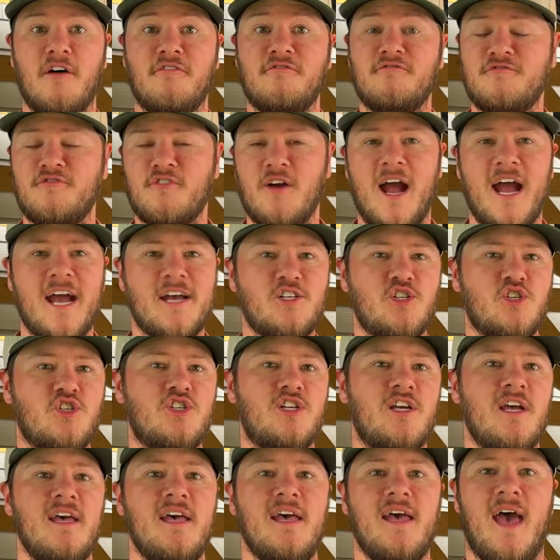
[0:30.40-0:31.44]

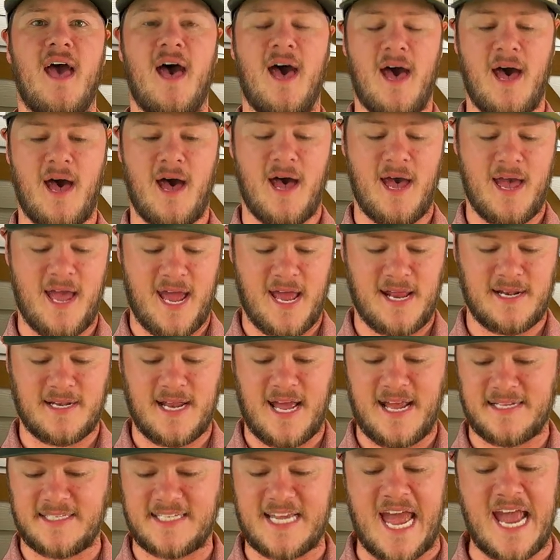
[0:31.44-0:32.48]
fresh
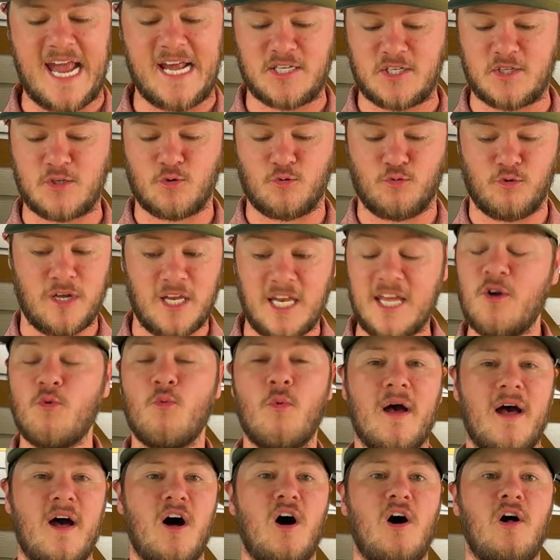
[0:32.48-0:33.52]
and taste really
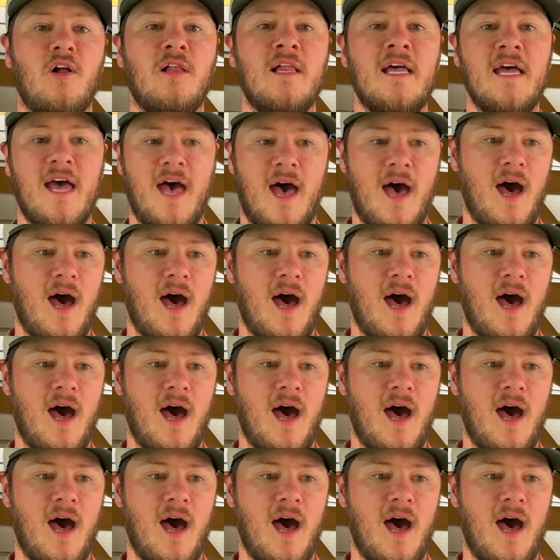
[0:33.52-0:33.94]
well,